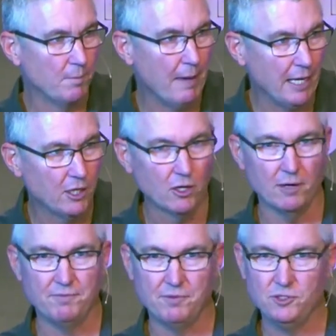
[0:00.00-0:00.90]

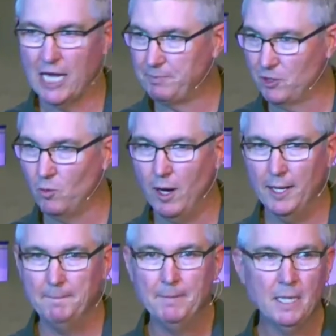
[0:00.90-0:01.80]
remainder of chapter
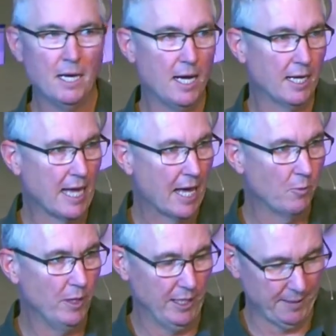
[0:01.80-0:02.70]
1,
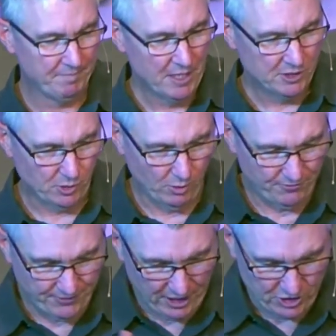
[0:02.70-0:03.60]
God willing. So
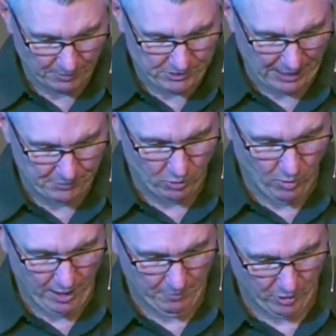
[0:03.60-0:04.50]
we'll finish up chapter
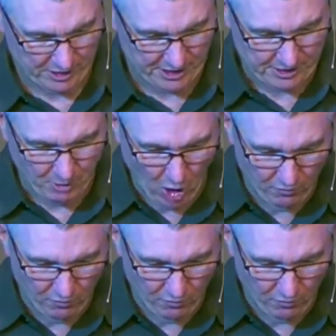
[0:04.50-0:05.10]
1, but we're going to see some